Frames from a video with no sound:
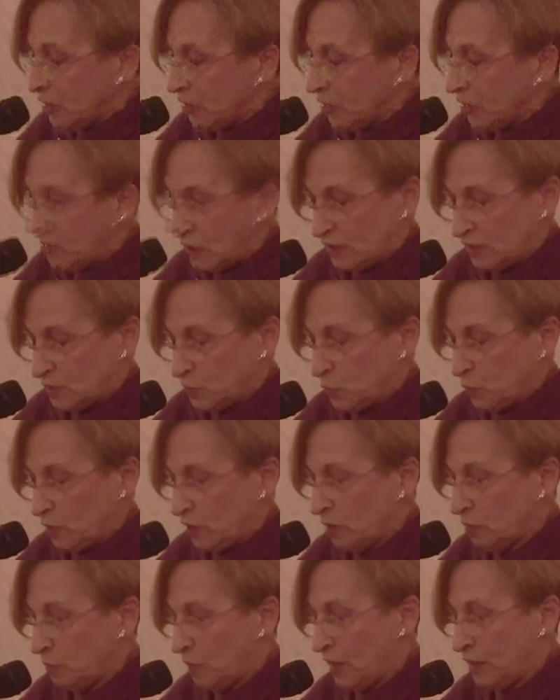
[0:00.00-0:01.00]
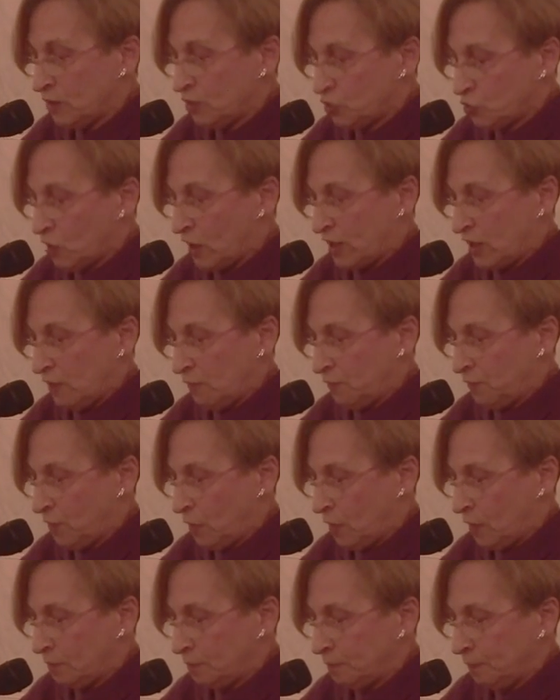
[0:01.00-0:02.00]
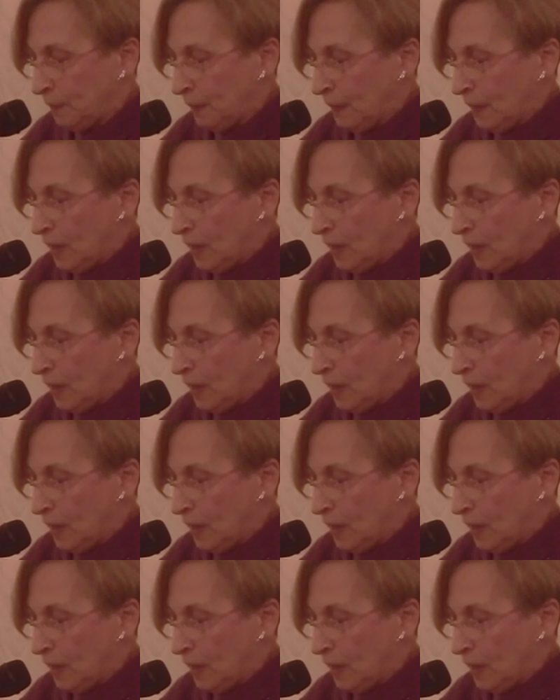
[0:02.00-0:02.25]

was transported by the trucking firm.